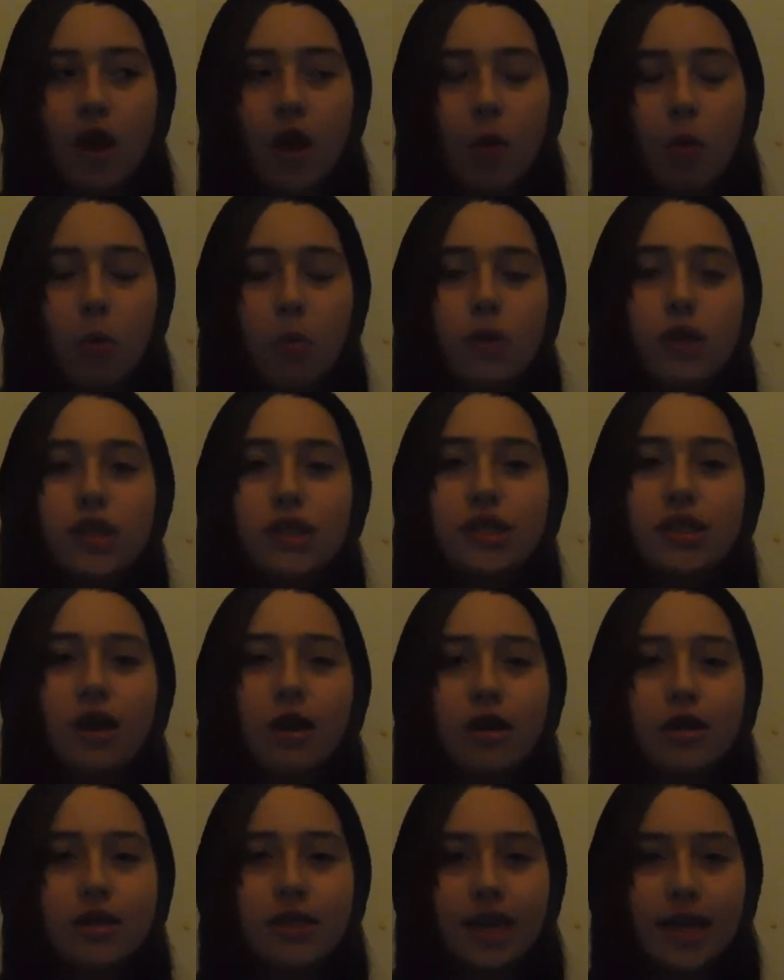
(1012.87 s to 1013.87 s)
Well, when you
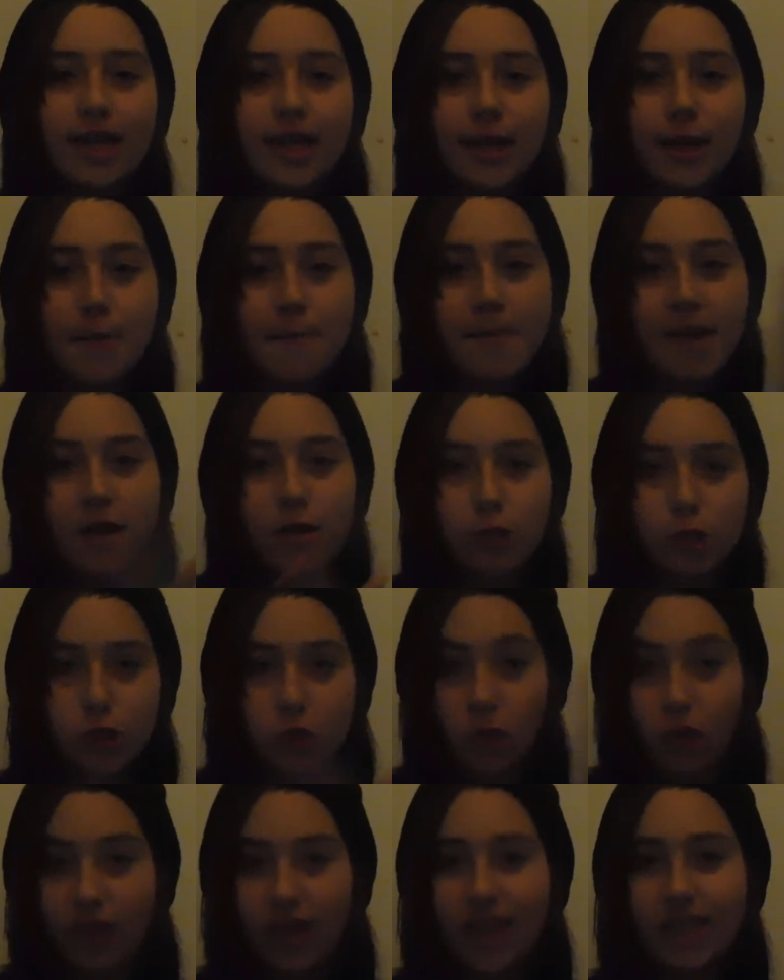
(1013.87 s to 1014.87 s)
start getting into middle
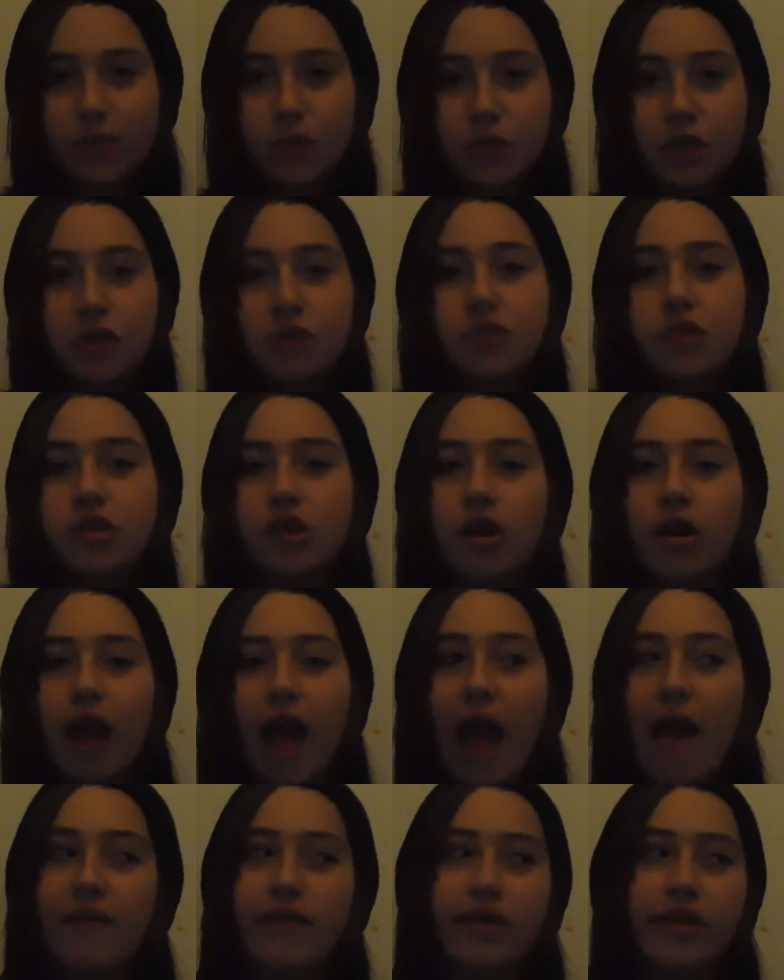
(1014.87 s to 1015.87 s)
school, that's when you start
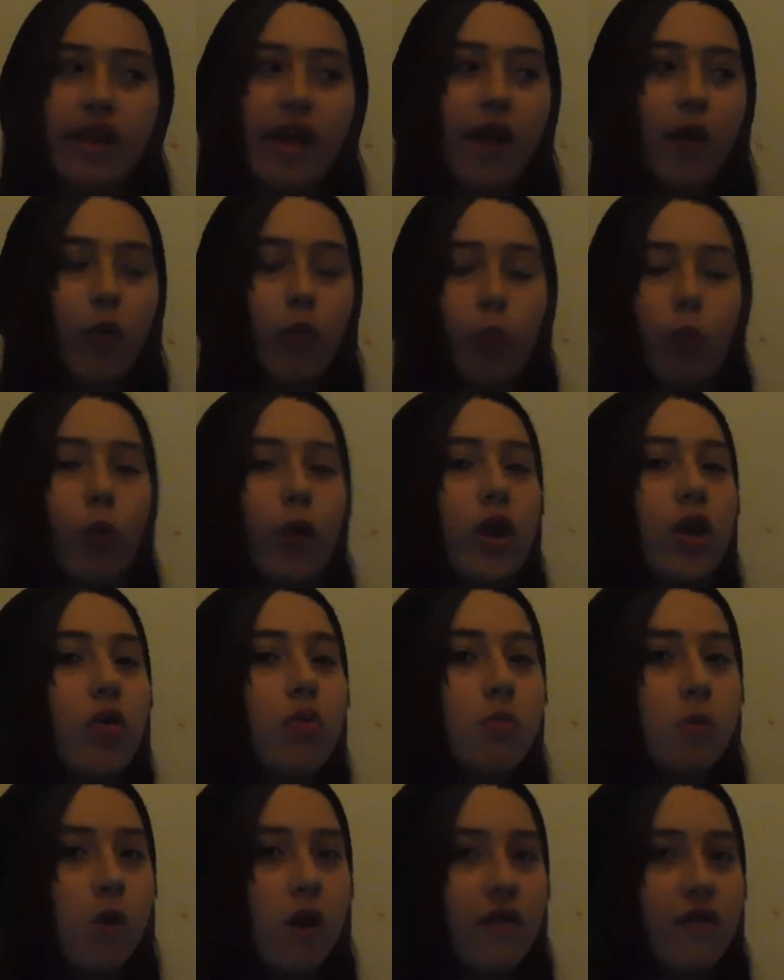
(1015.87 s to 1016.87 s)
having, like, real
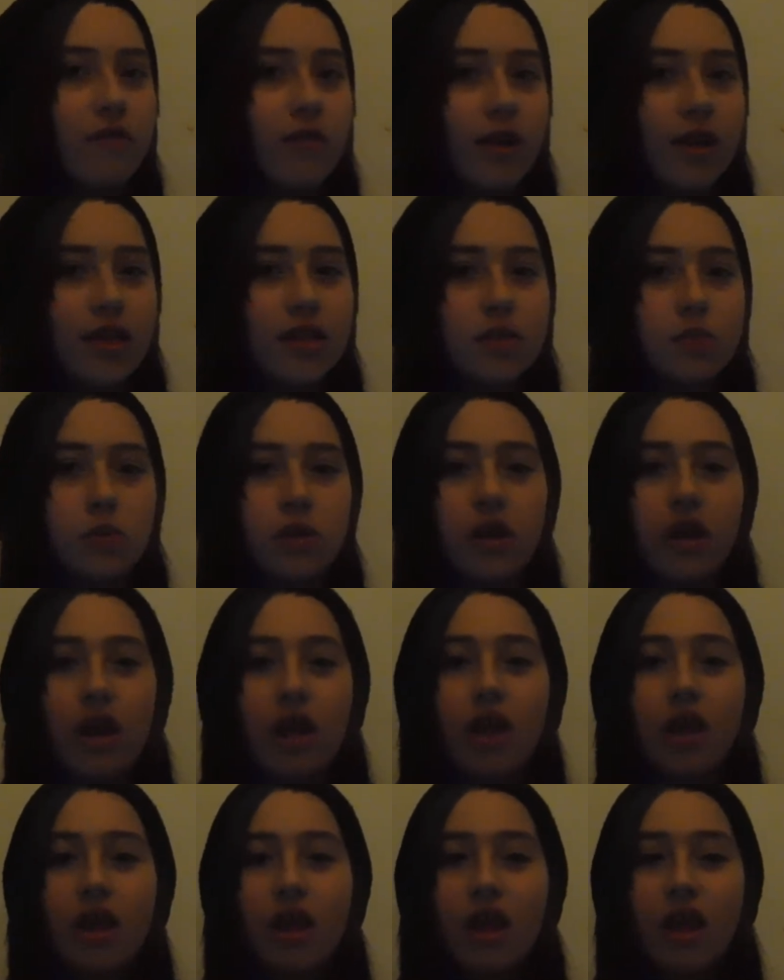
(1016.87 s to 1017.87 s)
boyfriends
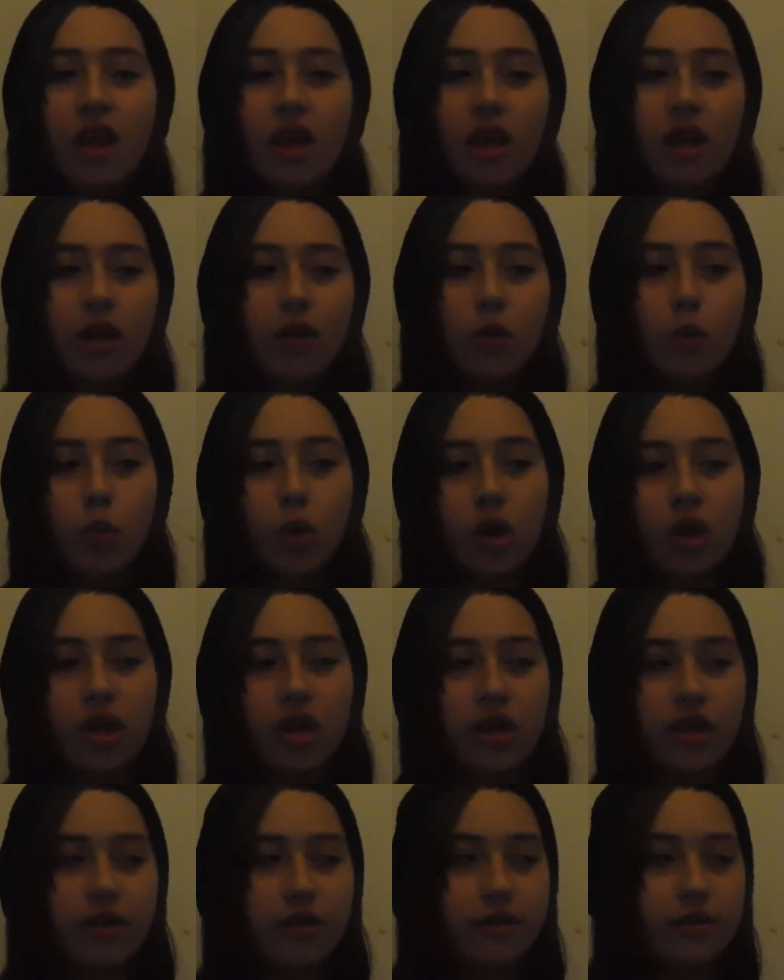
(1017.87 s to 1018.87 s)
where
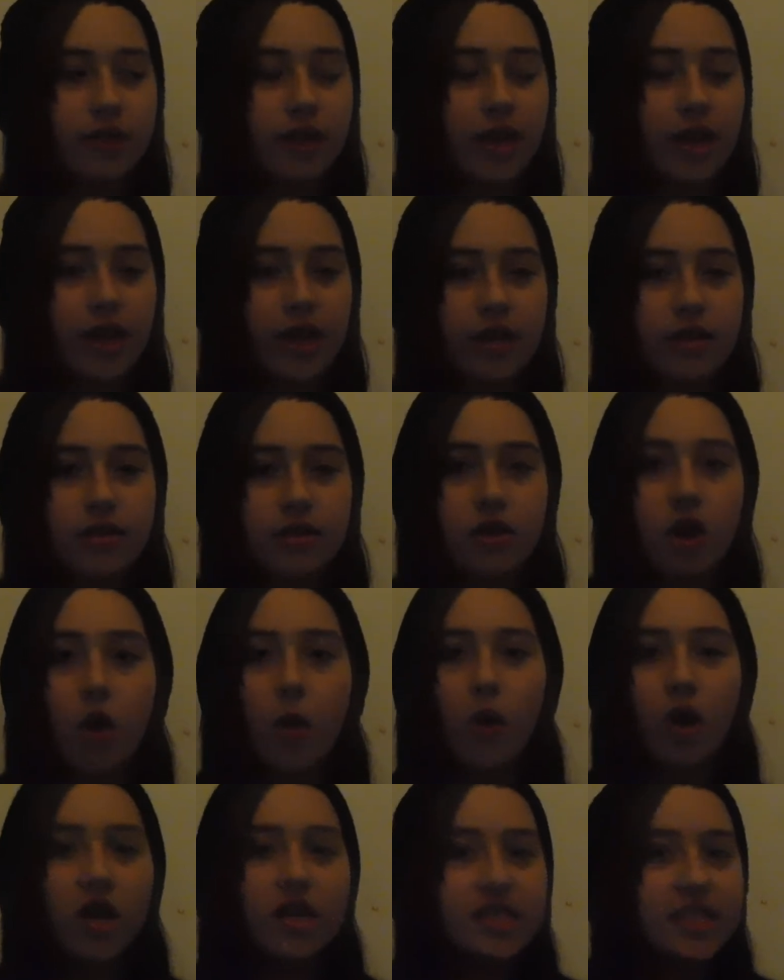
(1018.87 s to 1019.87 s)
you like,
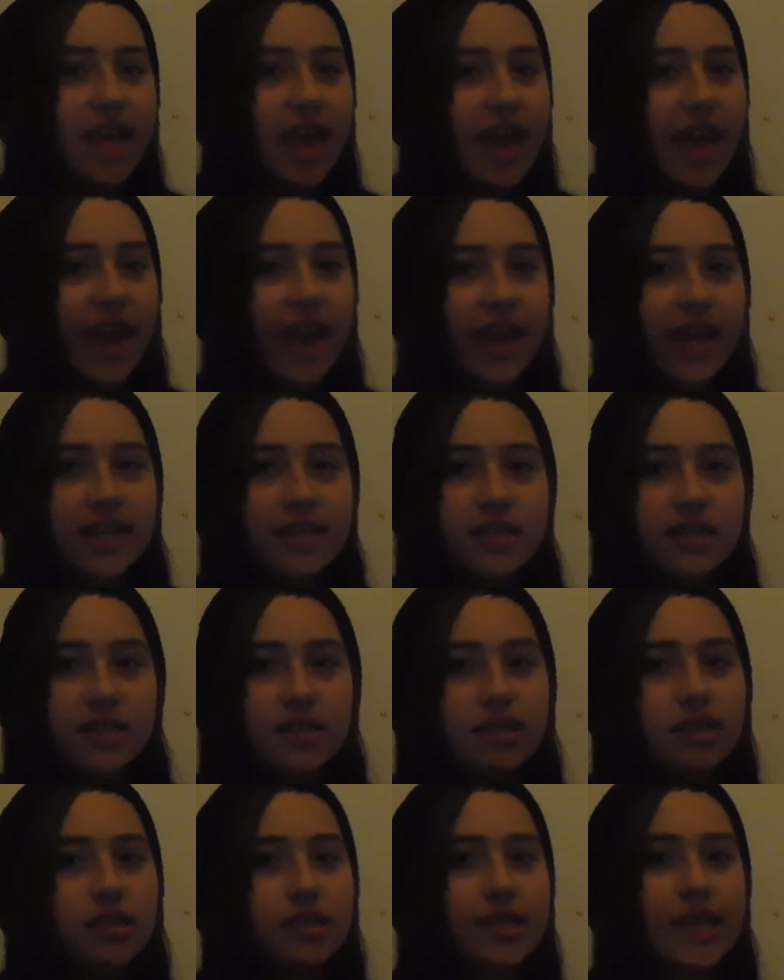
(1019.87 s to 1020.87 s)
go on
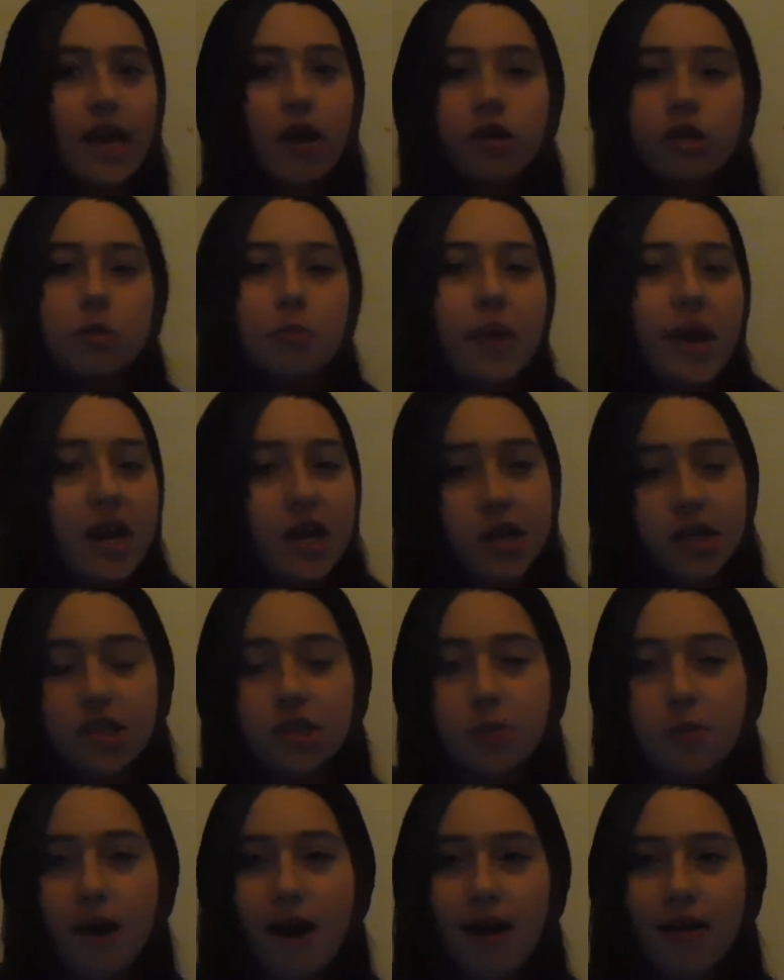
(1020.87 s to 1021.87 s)
dates, tell your parents
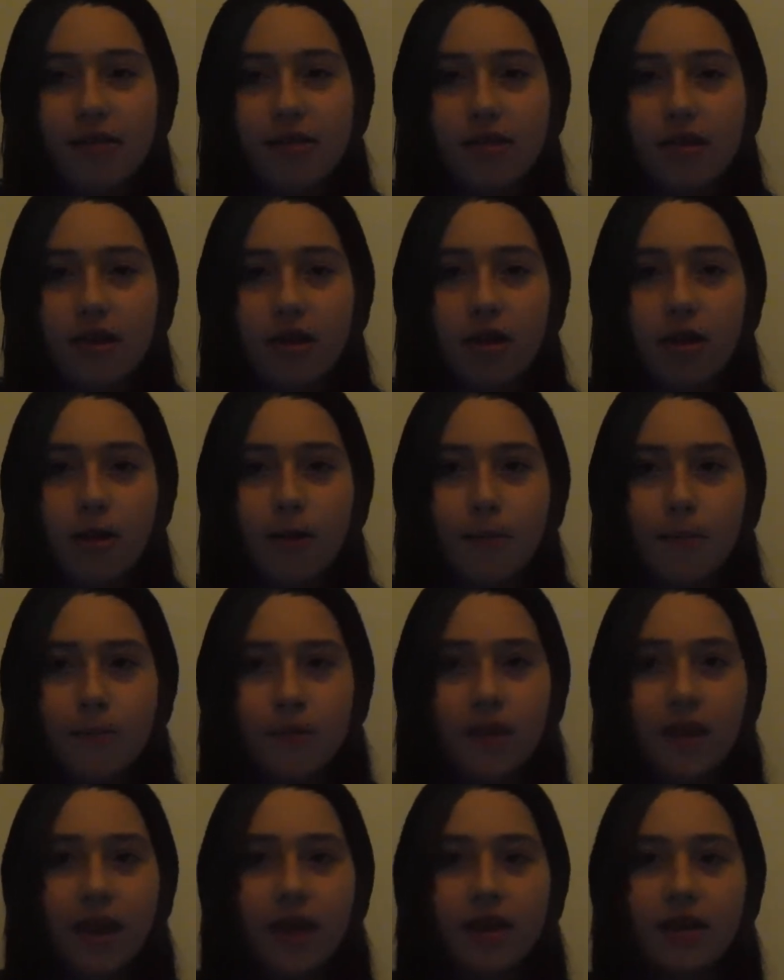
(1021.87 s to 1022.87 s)
about them,
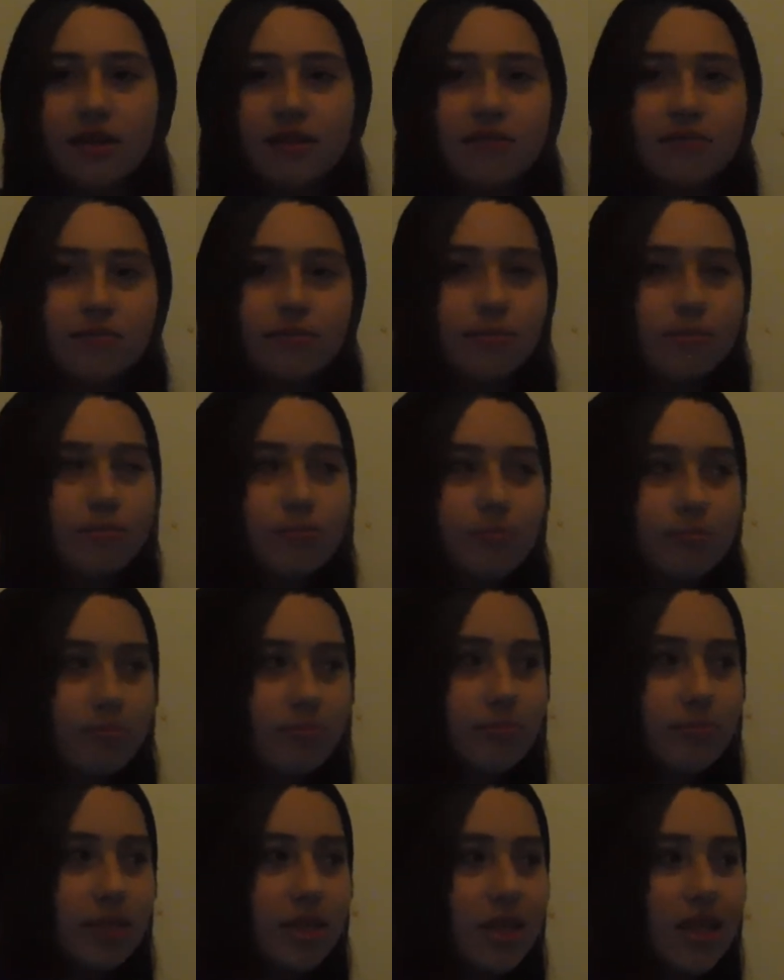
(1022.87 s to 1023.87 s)

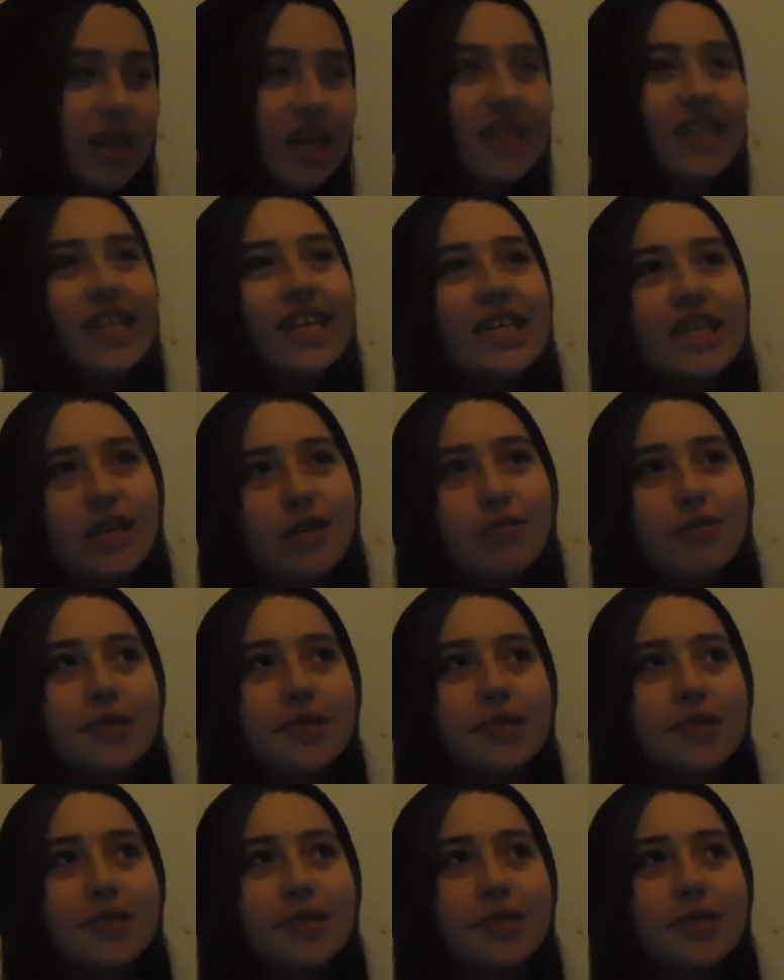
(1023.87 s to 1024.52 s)
like you